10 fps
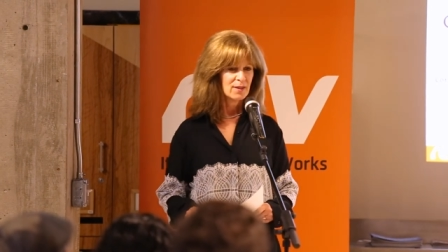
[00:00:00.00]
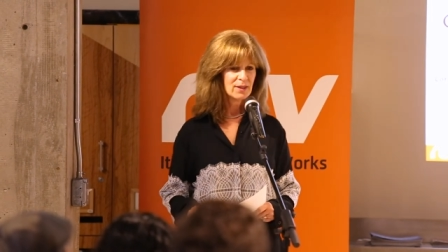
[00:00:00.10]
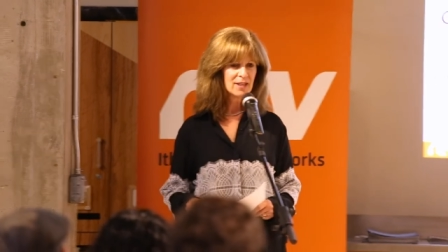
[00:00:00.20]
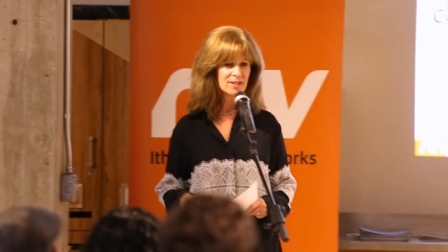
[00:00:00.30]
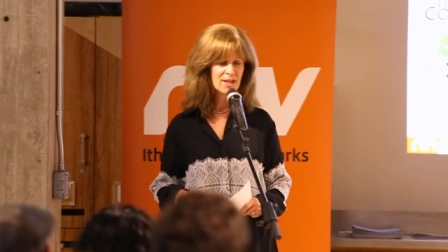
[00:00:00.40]

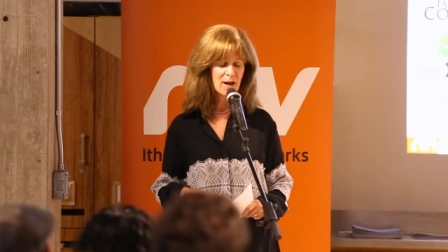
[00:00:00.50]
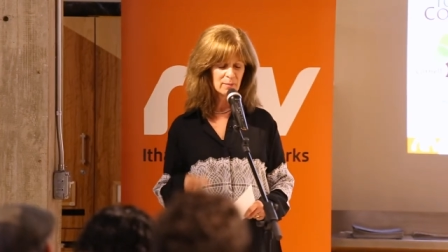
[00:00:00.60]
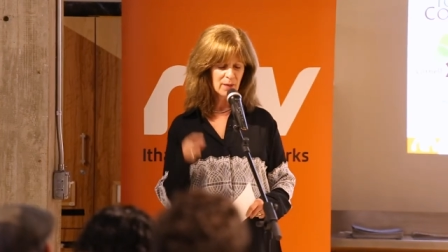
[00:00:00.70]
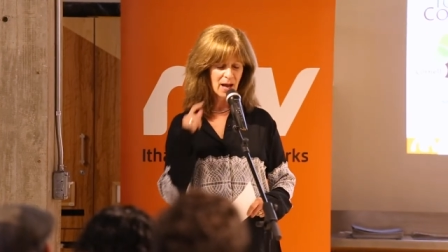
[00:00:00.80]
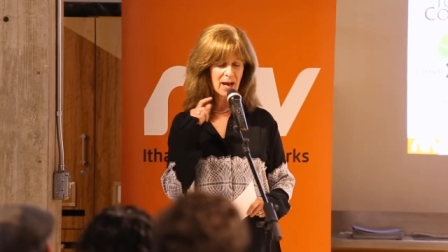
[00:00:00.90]
Thanks,
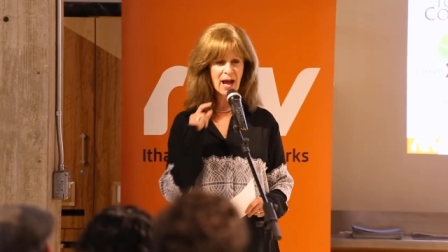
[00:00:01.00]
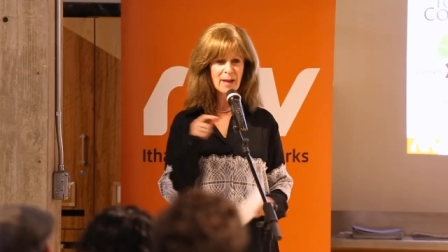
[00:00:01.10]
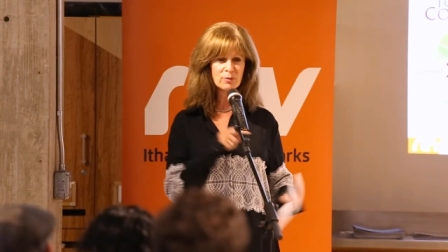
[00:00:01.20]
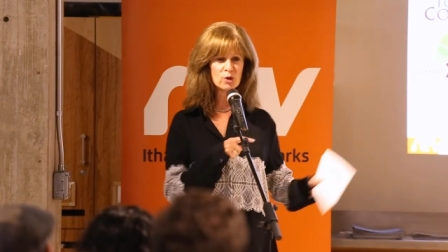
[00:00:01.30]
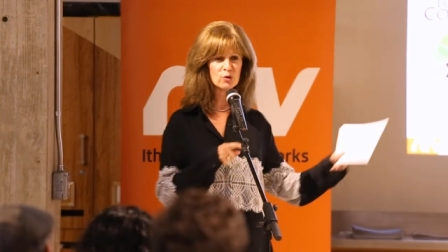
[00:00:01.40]
Tom. I,
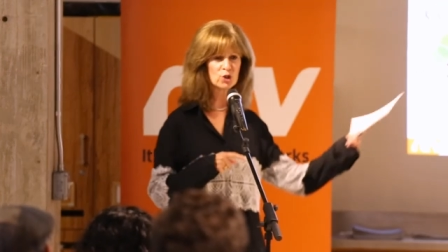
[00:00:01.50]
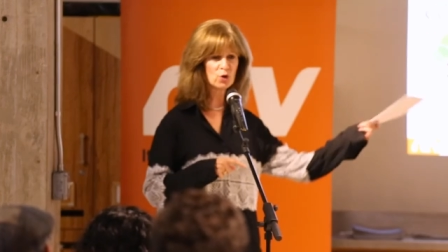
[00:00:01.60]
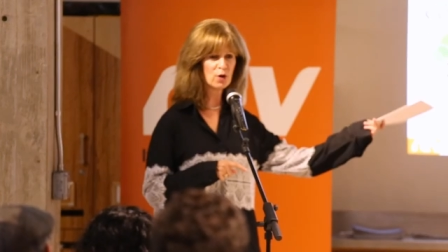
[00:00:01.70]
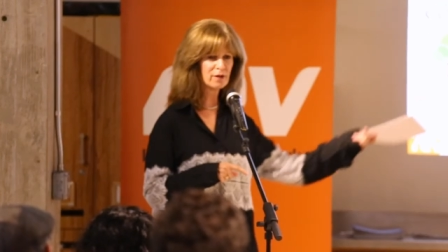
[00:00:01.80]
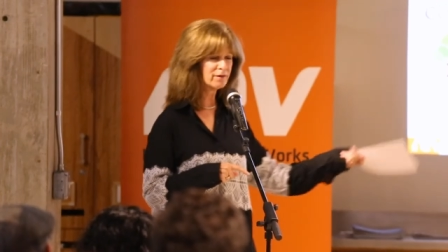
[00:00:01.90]
am too
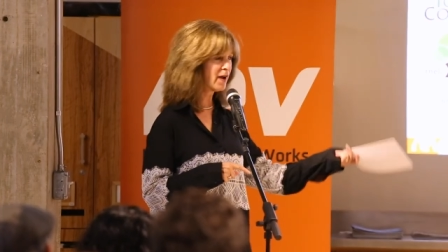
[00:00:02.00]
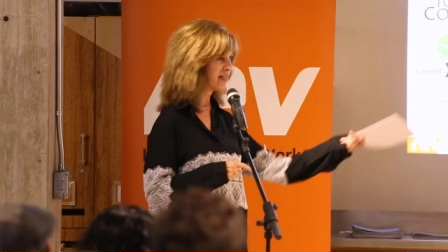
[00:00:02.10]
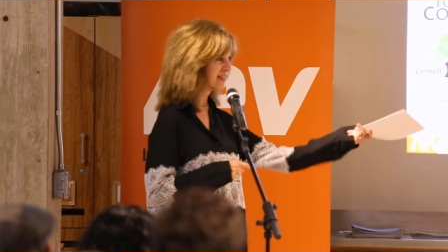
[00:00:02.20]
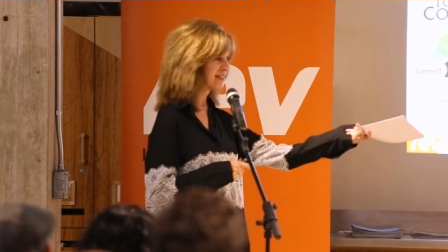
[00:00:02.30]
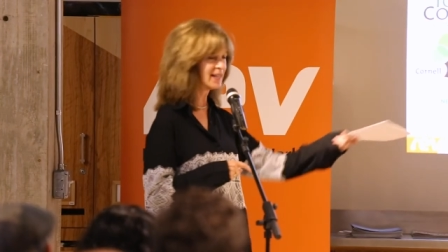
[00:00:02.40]
short. If
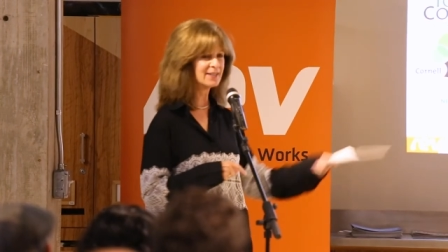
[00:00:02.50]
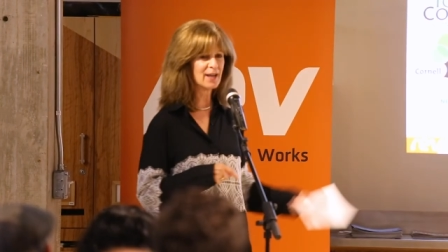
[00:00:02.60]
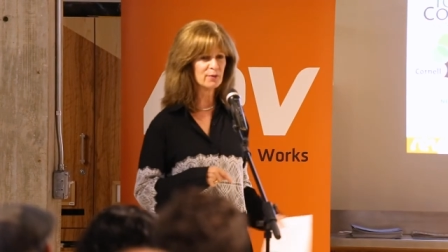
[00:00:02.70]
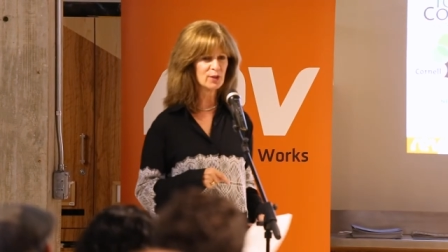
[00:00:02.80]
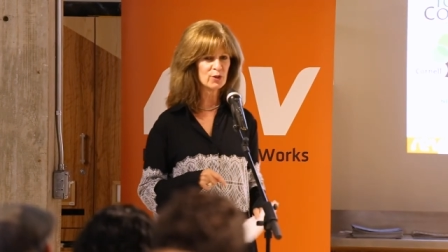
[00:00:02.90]
I stand
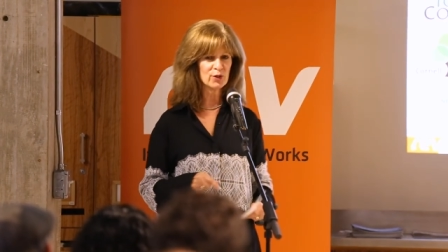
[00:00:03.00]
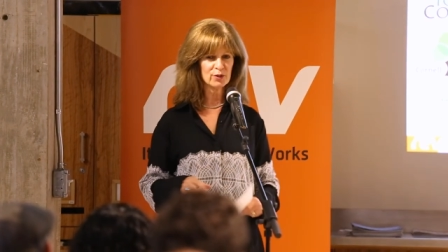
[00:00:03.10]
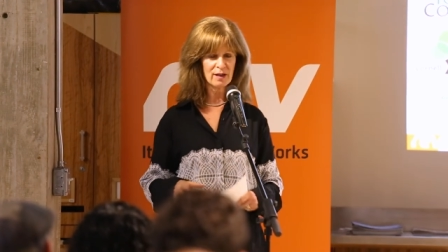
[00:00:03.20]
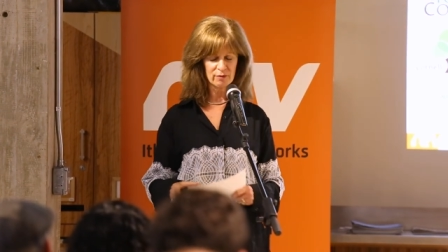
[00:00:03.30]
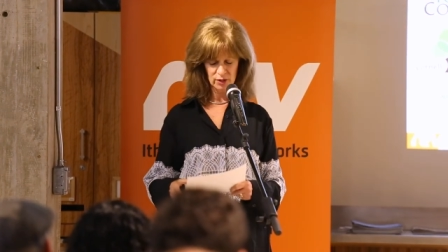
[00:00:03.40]
down there, you'll
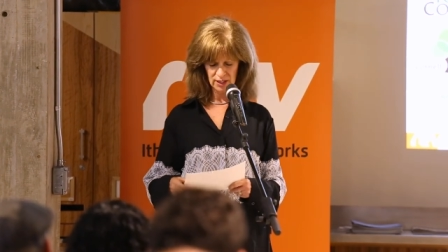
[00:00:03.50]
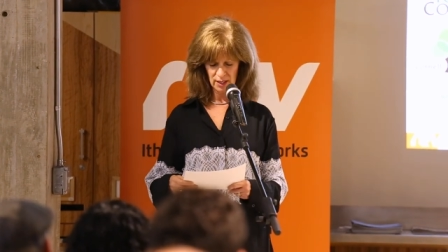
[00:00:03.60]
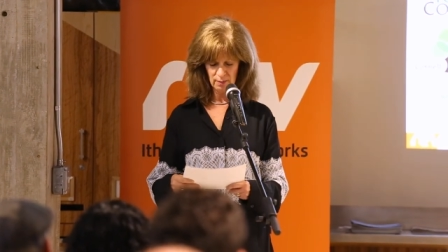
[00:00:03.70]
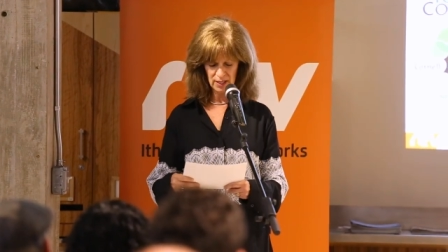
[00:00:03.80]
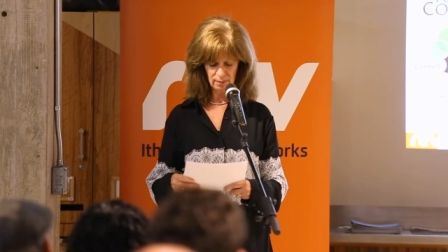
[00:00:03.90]
never
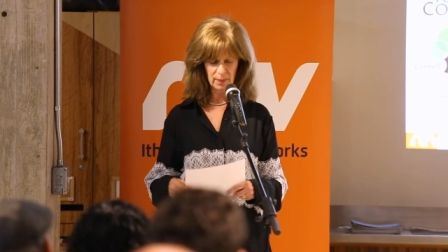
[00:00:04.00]
see me.